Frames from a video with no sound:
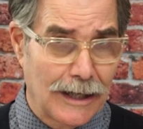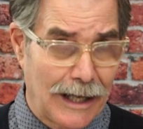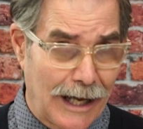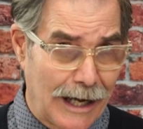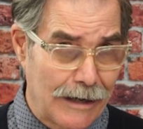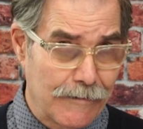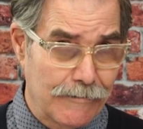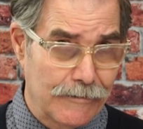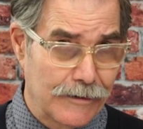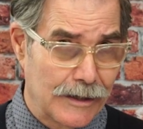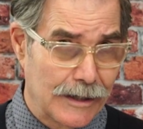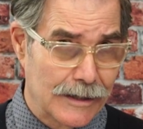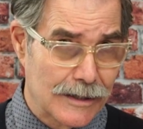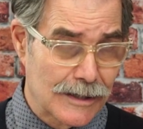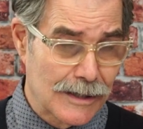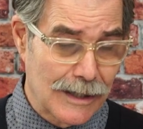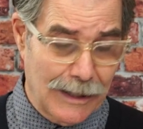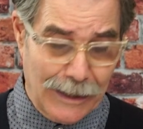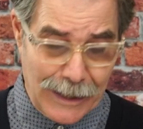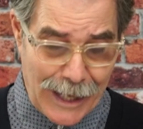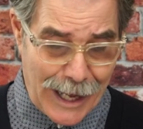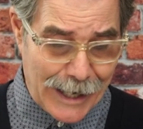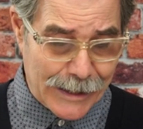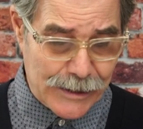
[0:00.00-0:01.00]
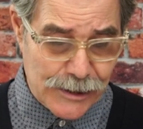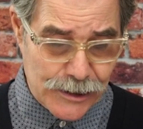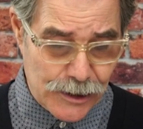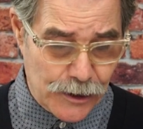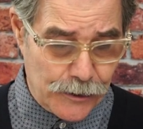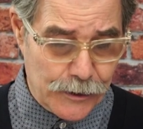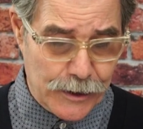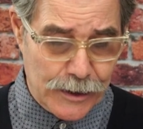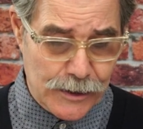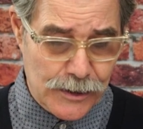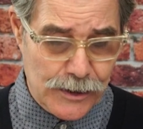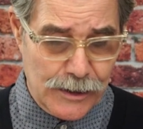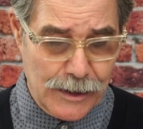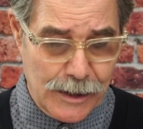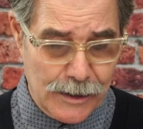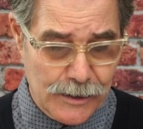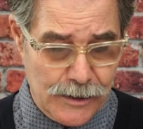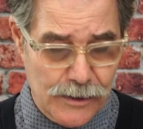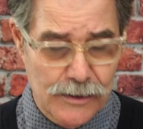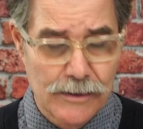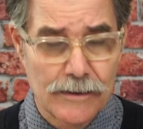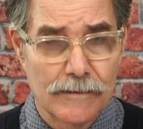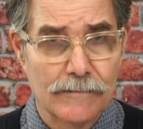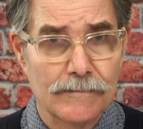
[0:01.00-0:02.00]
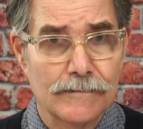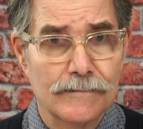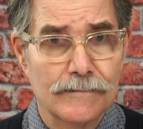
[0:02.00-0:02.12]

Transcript: life that lacks seriousness?